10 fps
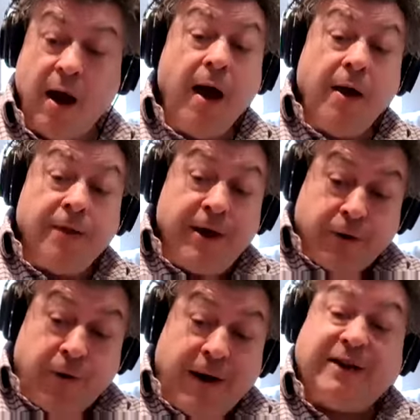the
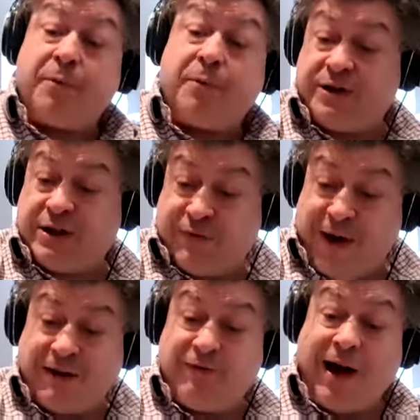creative process of
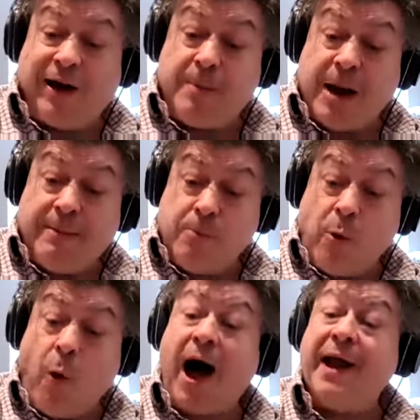adding value may be
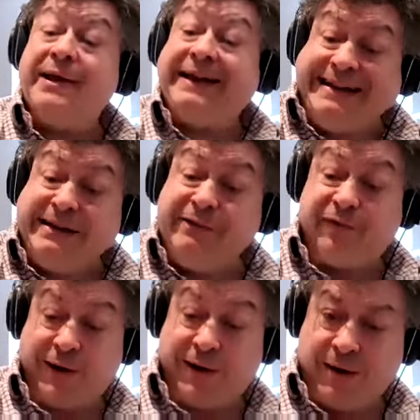more
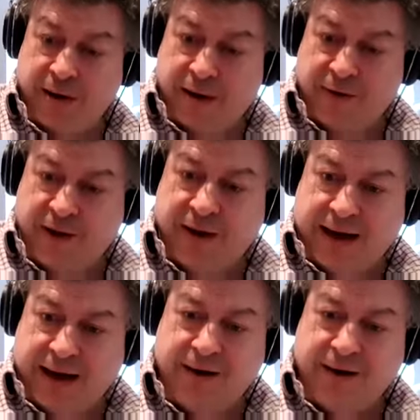uneven than
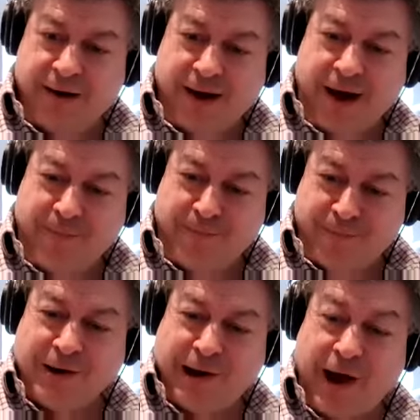the um,
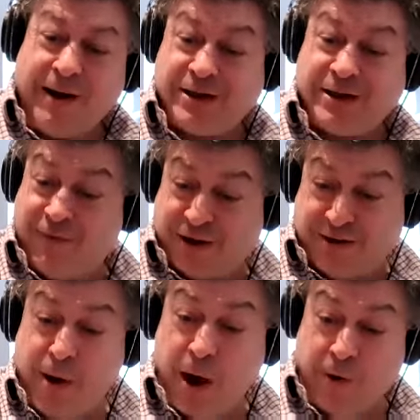client service
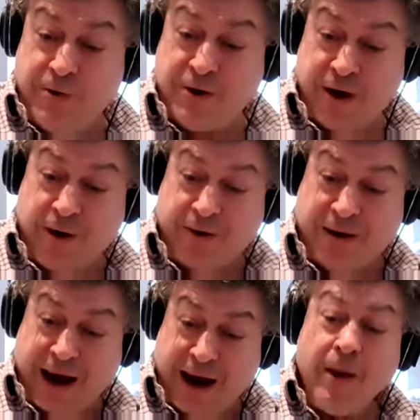mode.
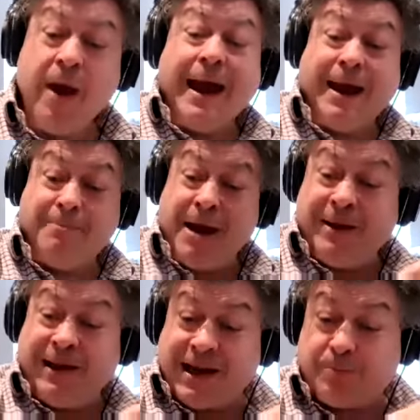Okay, it may be
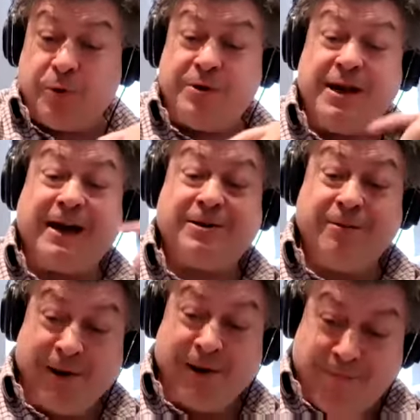less
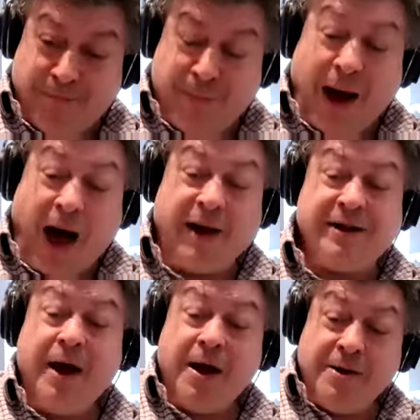predictable, but
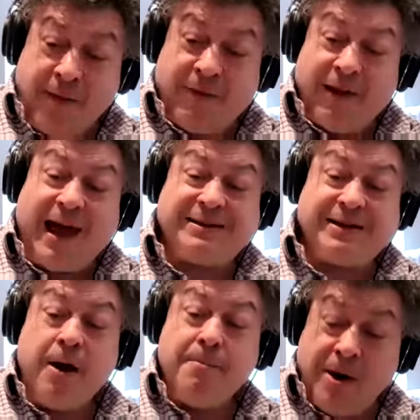nonetheless,
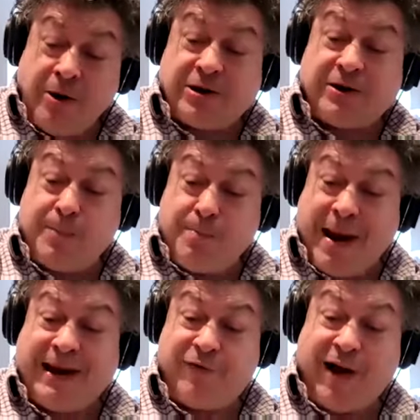most of the
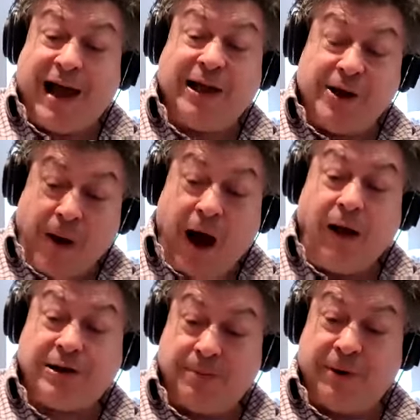mega value
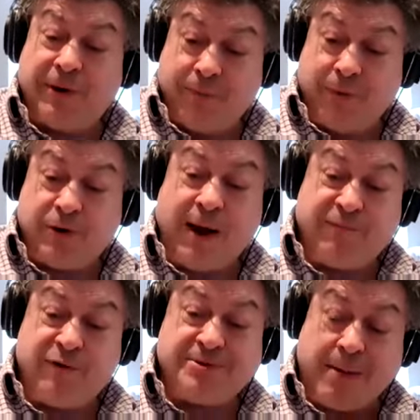ultimately will come
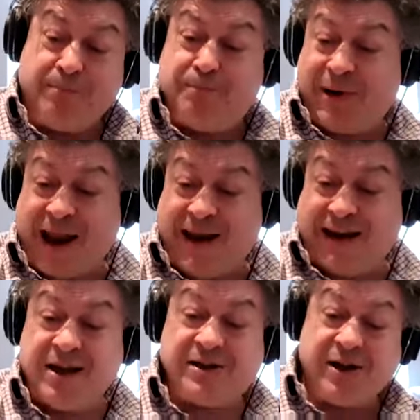from some planning
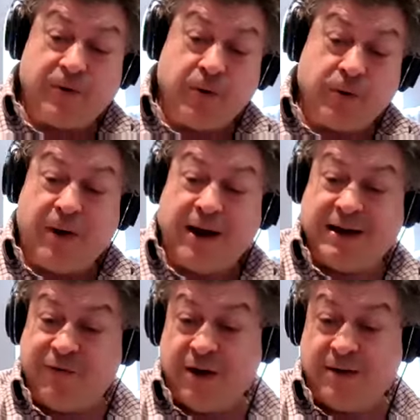insight or
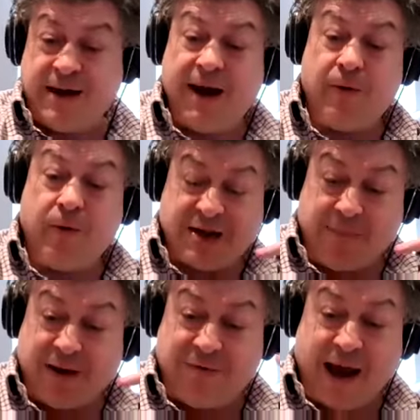creative idea or
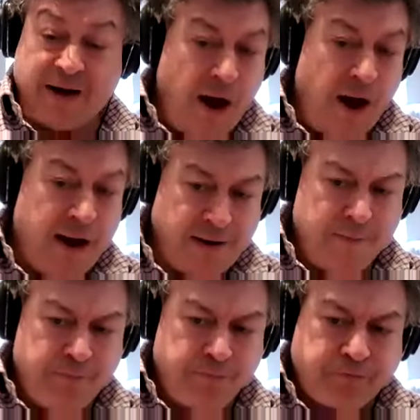something of that kind.
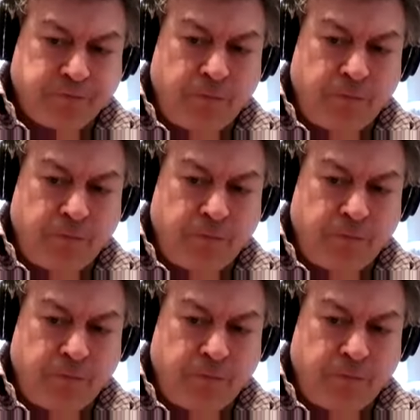Yeah,